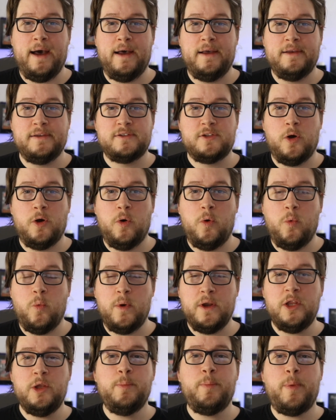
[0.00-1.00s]
So
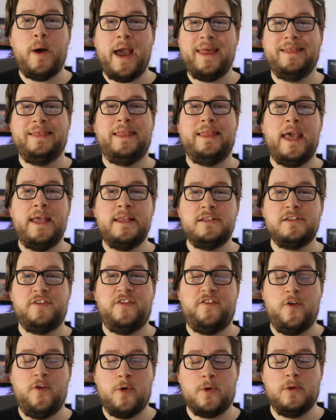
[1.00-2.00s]
when you buy lens
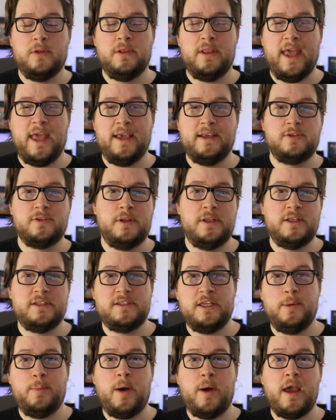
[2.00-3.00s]
focal length, so let's
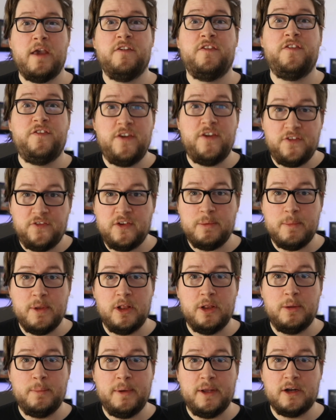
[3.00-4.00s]
say you buy a 50
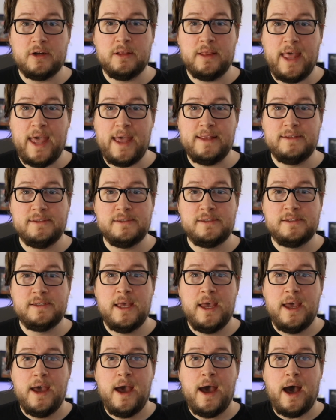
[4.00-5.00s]
millimeter lens,
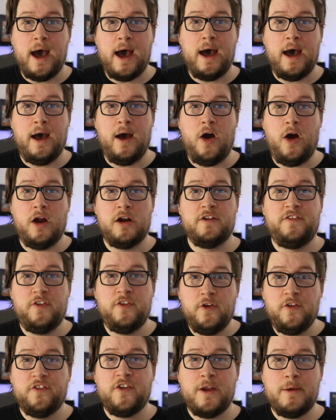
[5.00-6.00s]
on a
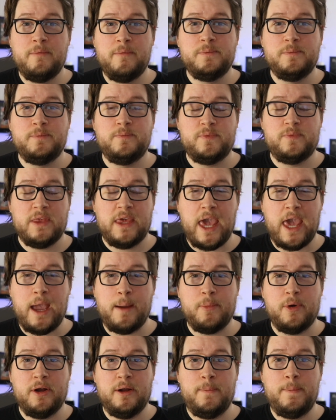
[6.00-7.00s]
full frame
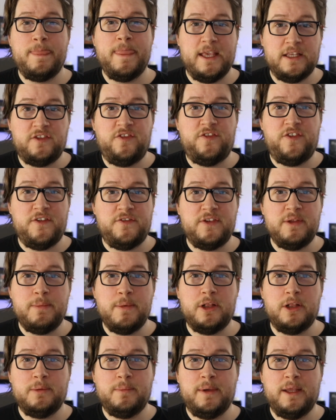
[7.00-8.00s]
camera, it's 50
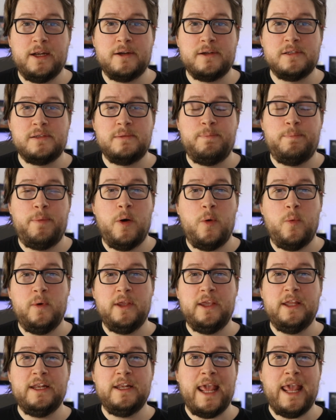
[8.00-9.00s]
millimeters. But when
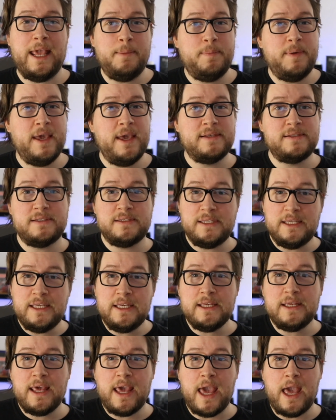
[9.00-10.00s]
you get an
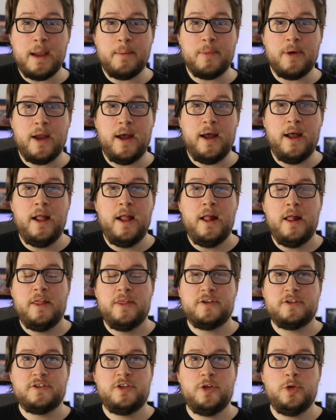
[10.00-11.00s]
APS-C camera,
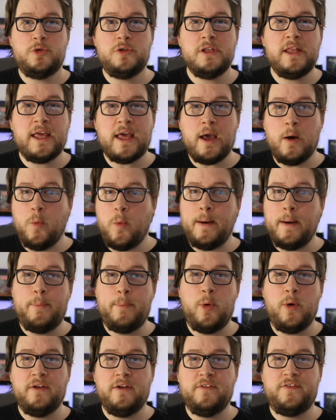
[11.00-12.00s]
there's usually like a
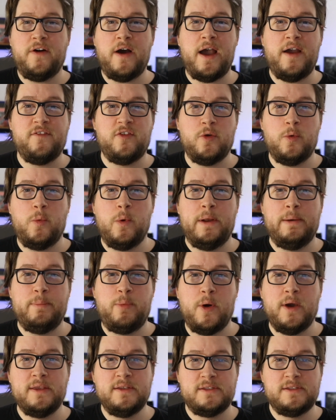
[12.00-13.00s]
1.5 or
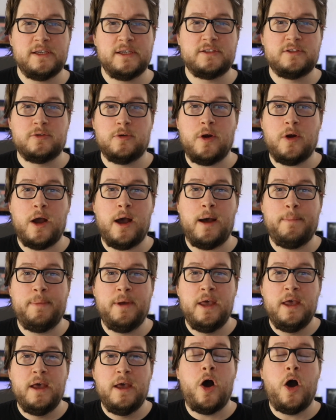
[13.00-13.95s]
1.6 crop.